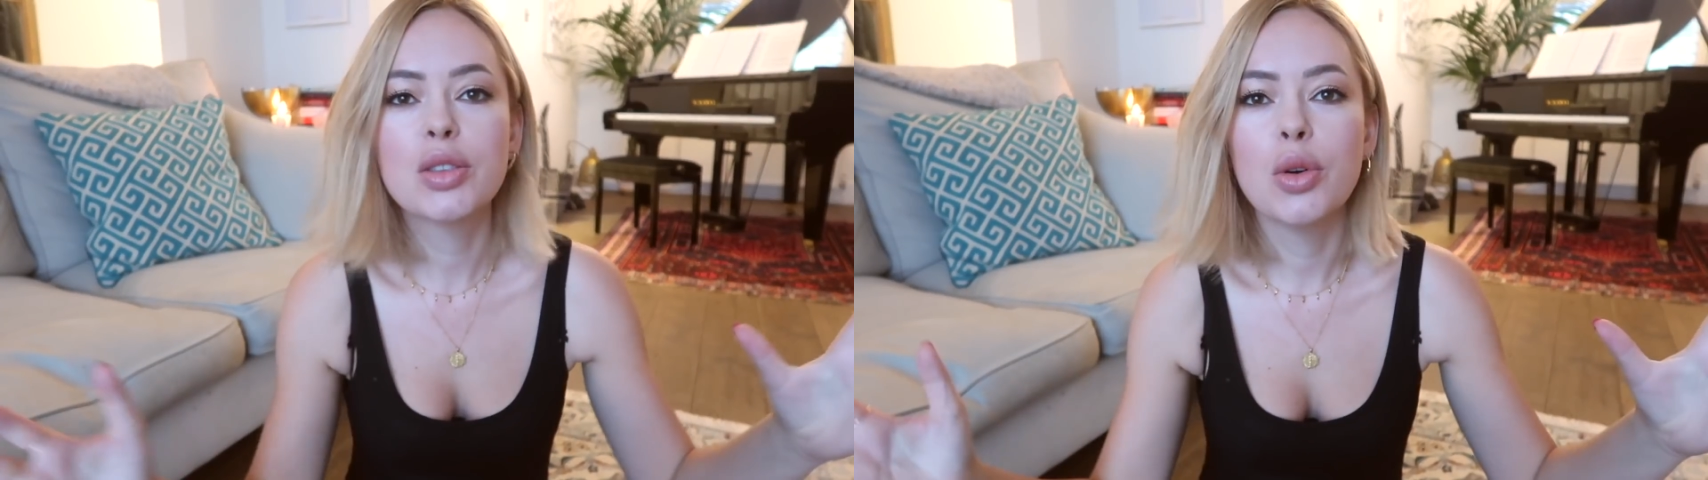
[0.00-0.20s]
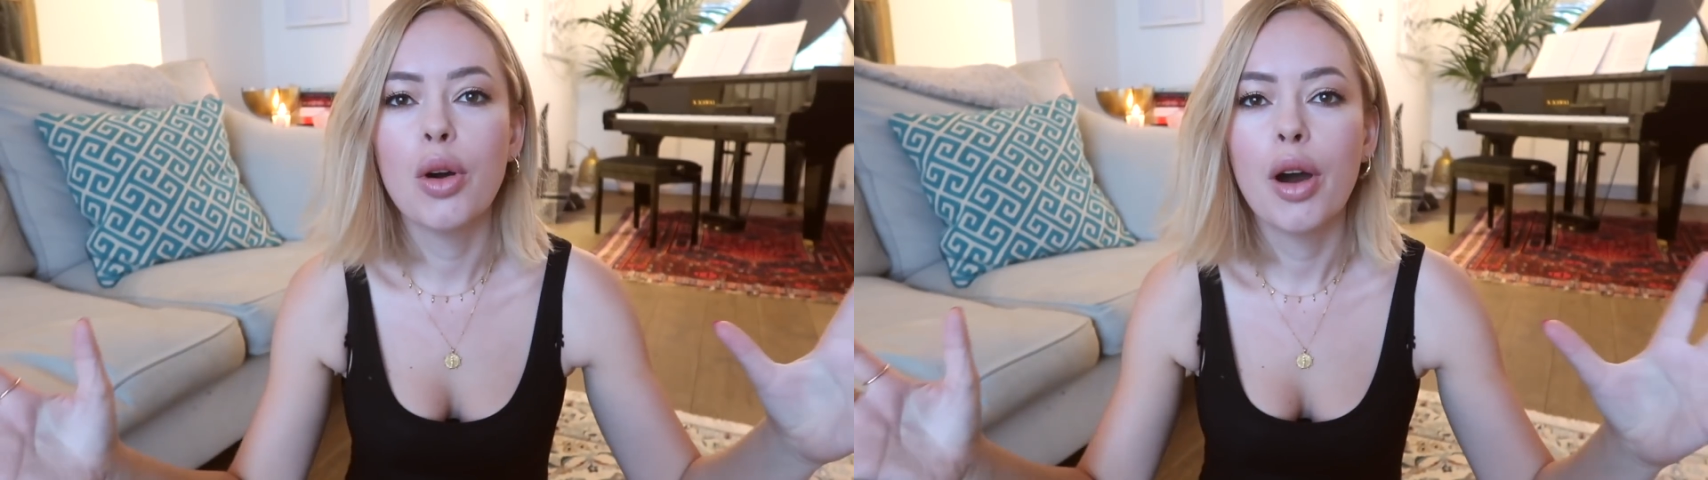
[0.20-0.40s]

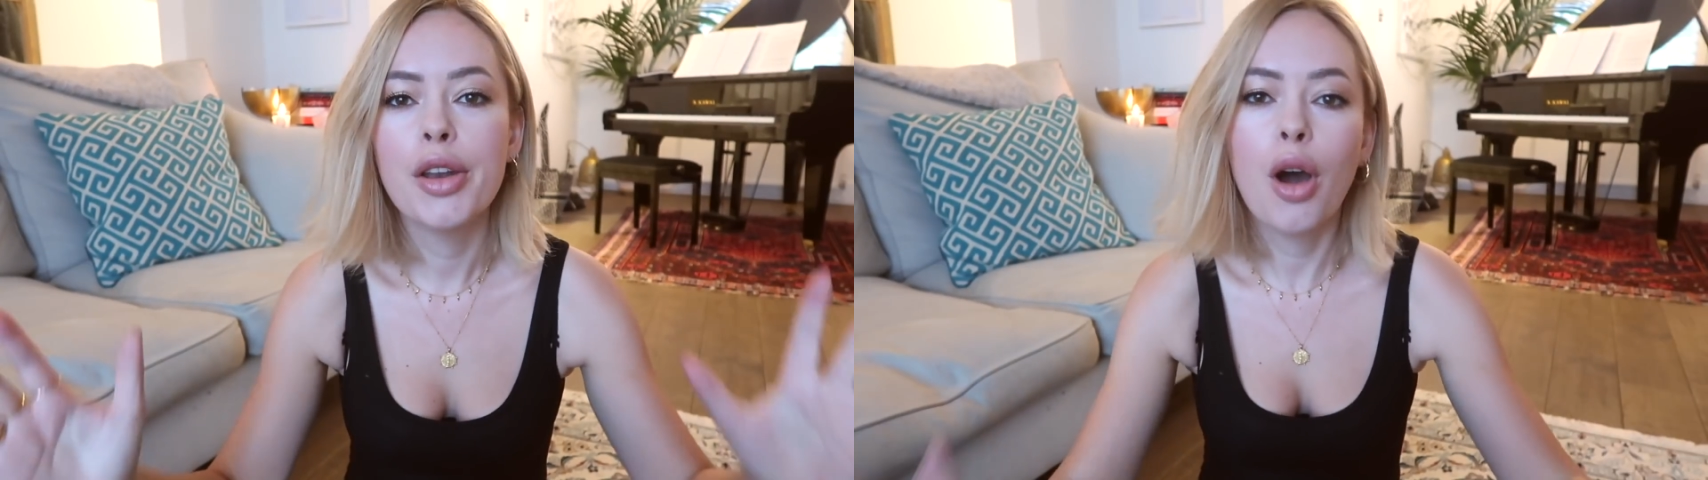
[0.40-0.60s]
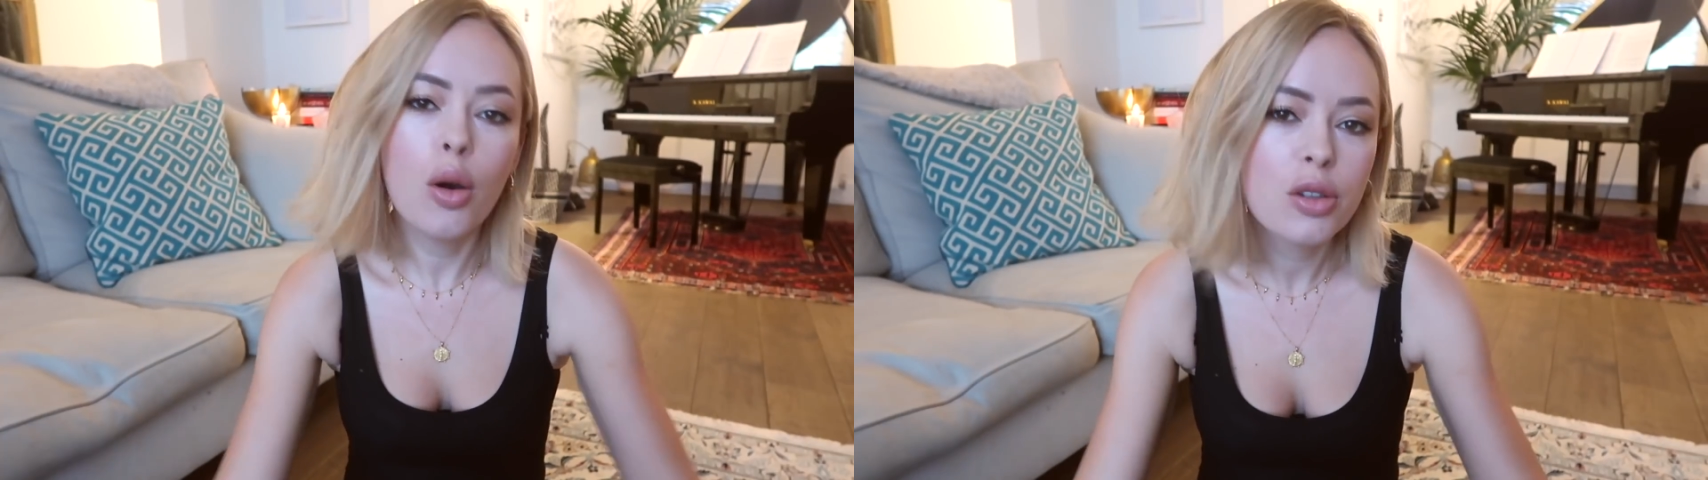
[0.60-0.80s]
thought
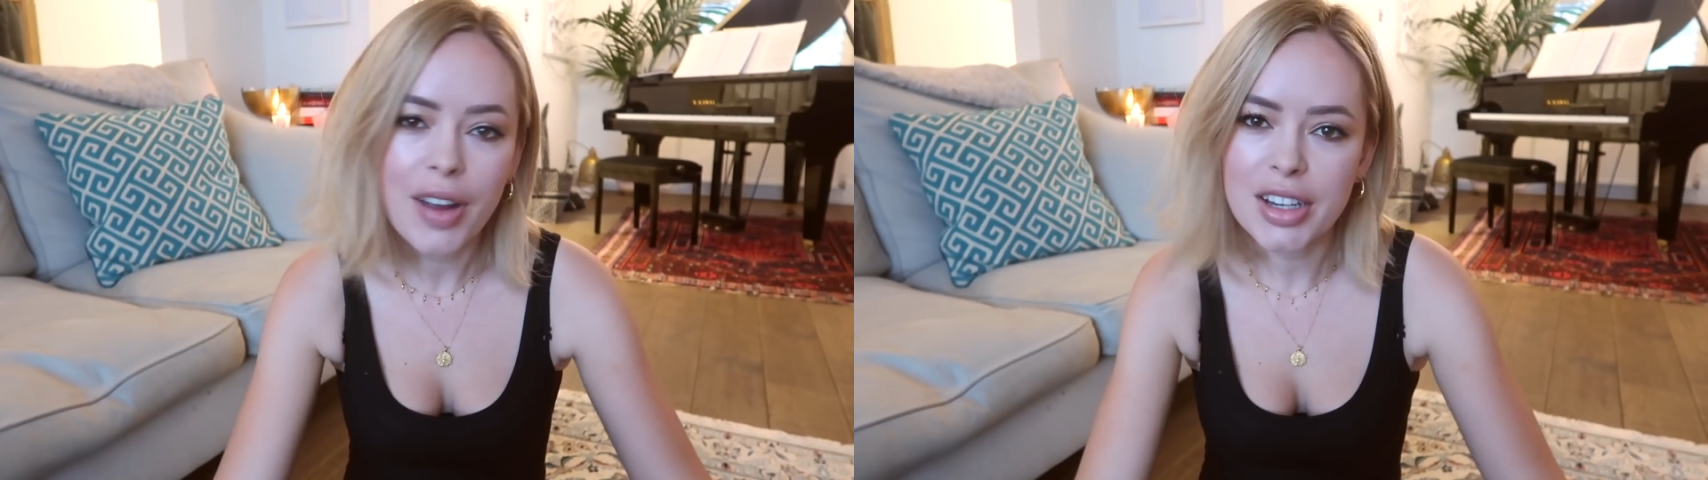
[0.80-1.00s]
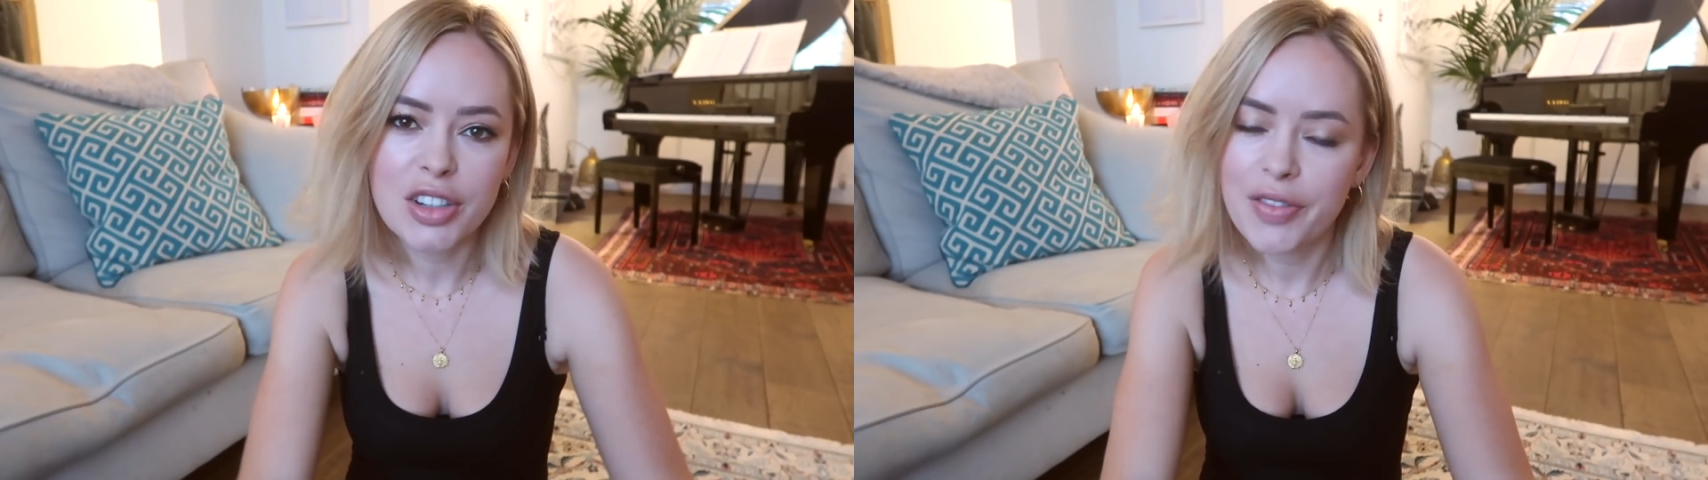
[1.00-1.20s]
an
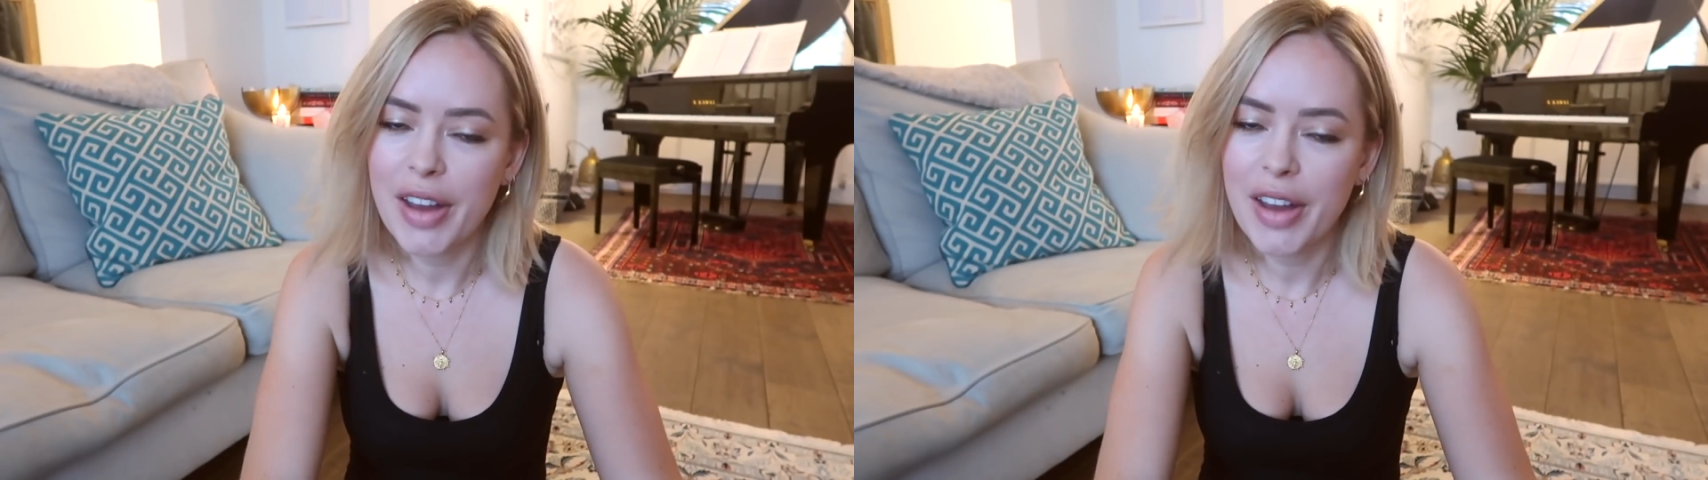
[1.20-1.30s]
old-fashioned